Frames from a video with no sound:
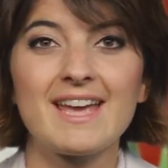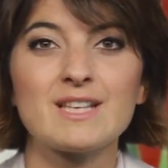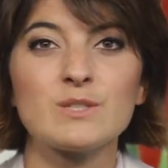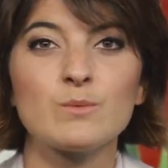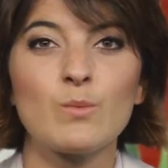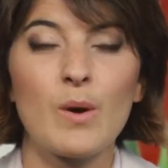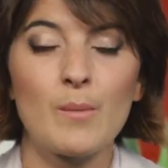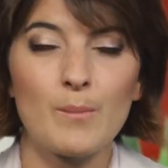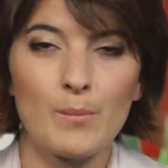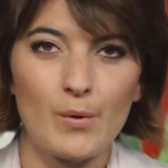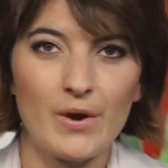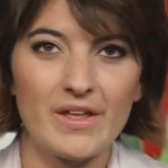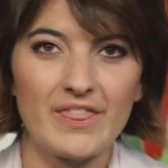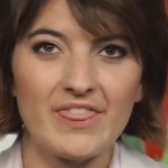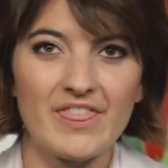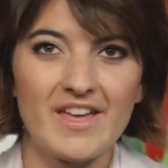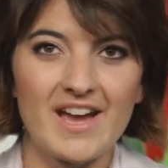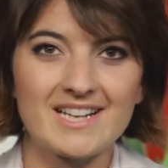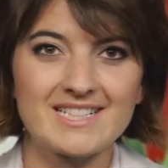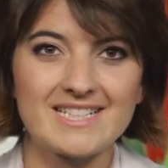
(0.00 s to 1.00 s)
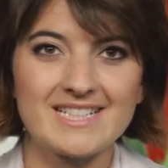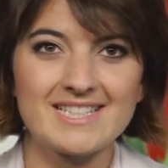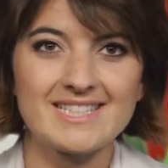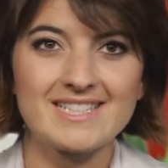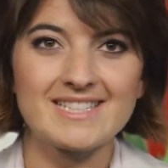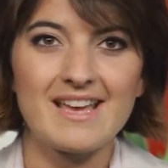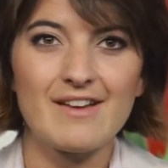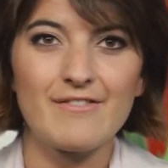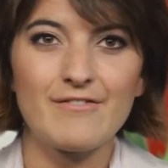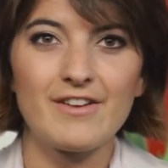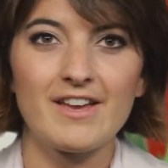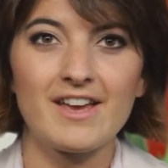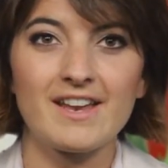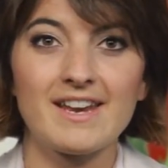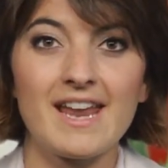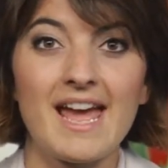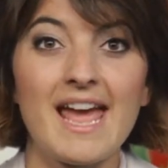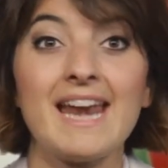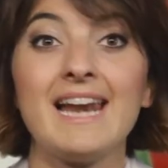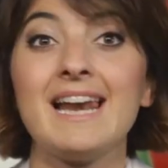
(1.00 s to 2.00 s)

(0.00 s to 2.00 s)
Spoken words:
is 1.37,